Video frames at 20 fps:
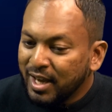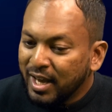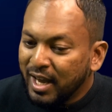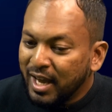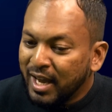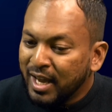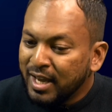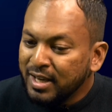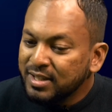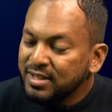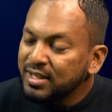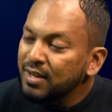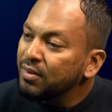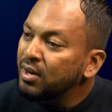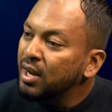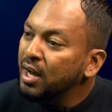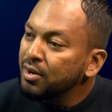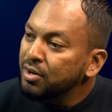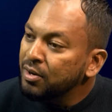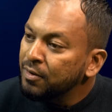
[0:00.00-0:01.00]
And
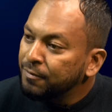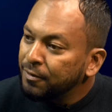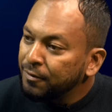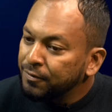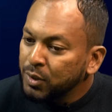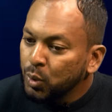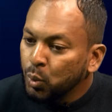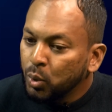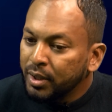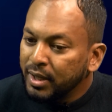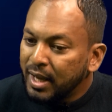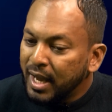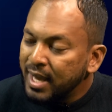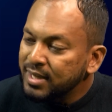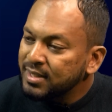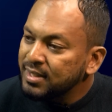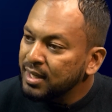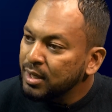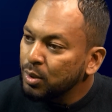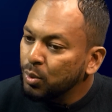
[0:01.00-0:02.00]
750-word
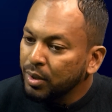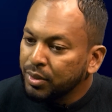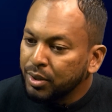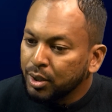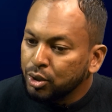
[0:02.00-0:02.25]
essay with